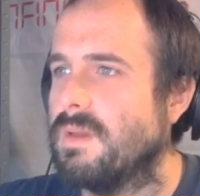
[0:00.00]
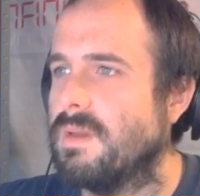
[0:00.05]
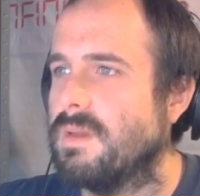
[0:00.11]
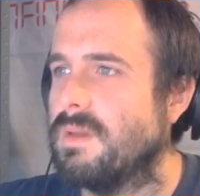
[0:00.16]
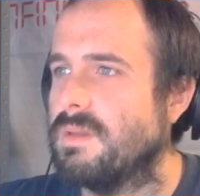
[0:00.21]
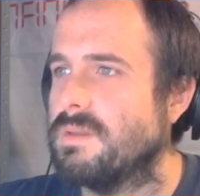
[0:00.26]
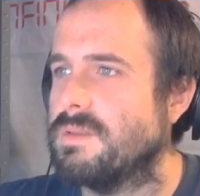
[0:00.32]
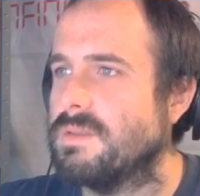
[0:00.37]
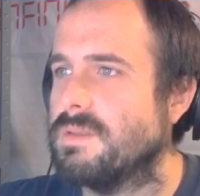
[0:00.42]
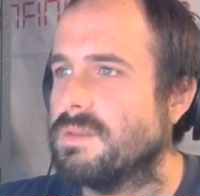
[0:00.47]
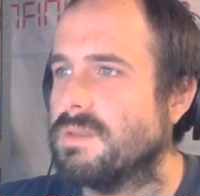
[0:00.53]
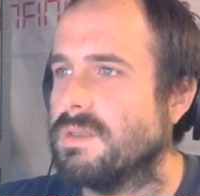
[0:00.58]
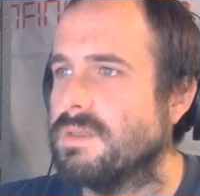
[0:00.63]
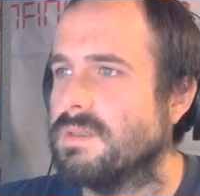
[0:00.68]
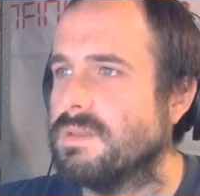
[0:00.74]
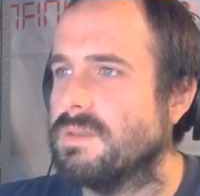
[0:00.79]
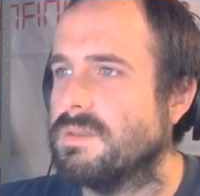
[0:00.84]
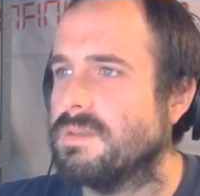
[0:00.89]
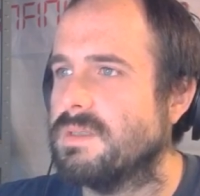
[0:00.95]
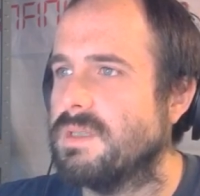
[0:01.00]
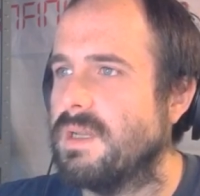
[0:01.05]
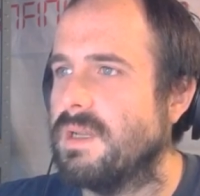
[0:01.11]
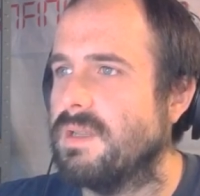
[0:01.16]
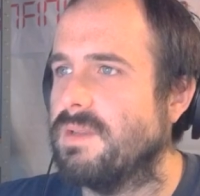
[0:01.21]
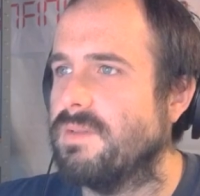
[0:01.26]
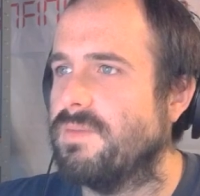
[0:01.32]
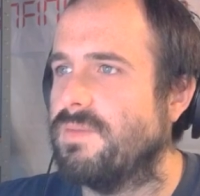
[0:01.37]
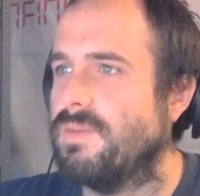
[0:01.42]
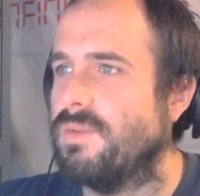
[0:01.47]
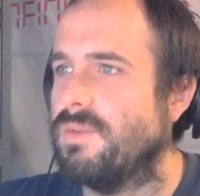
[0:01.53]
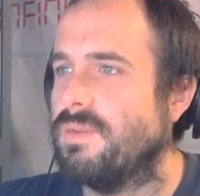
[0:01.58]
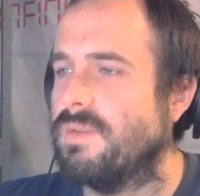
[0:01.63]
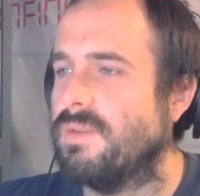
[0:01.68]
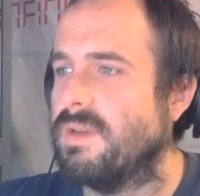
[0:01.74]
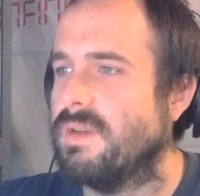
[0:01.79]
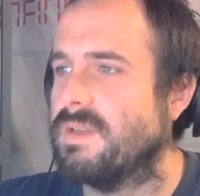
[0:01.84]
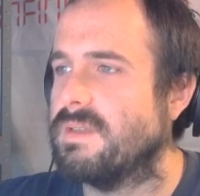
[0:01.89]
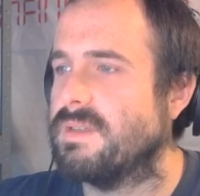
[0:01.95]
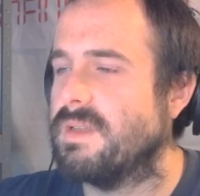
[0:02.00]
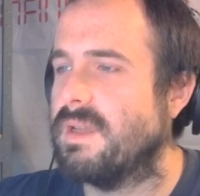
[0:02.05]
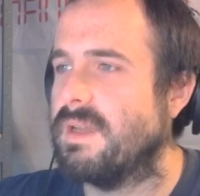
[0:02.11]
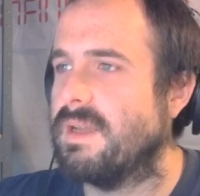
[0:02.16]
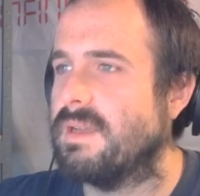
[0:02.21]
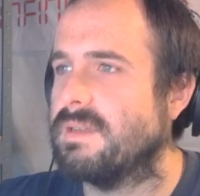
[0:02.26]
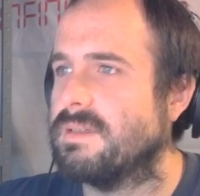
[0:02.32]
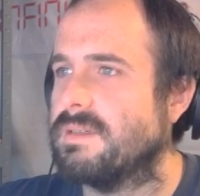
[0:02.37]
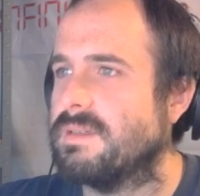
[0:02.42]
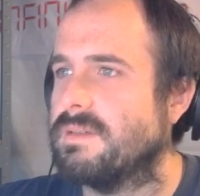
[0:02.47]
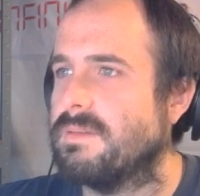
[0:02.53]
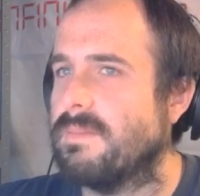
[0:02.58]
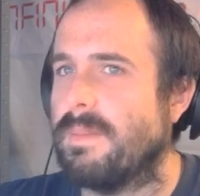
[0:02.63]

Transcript: It's just going to stay in the folder that it's at.